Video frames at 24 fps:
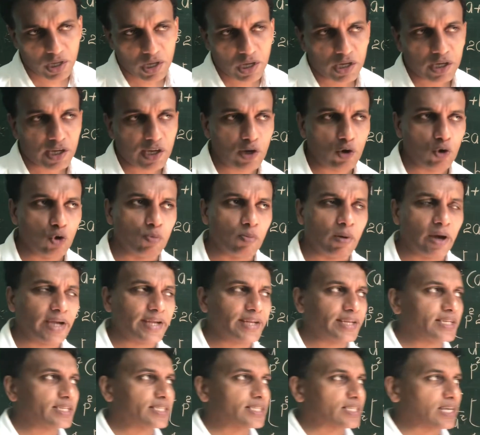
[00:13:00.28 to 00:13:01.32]
Q
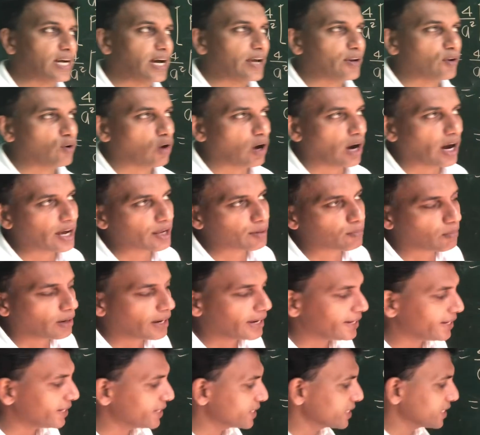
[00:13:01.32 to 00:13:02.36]
minus r or r
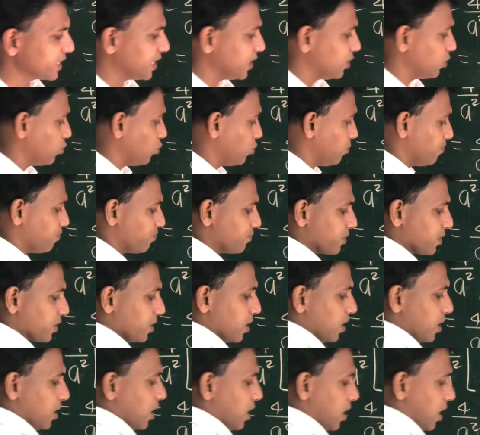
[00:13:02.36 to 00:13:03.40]
minus q.
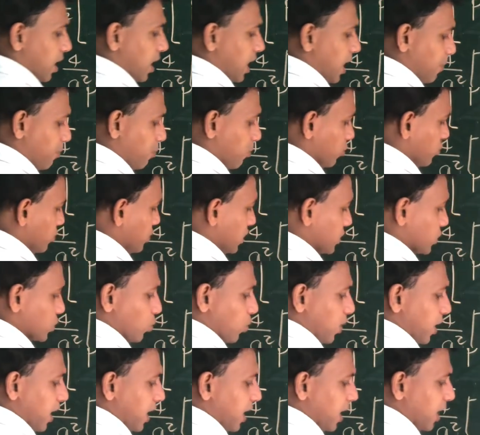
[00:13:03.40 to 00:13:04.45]
Put the
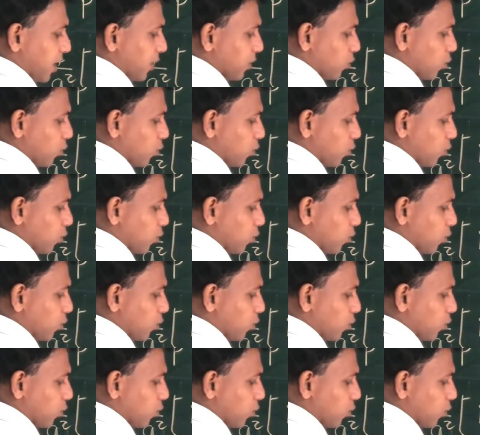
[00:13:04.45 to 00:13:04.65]
square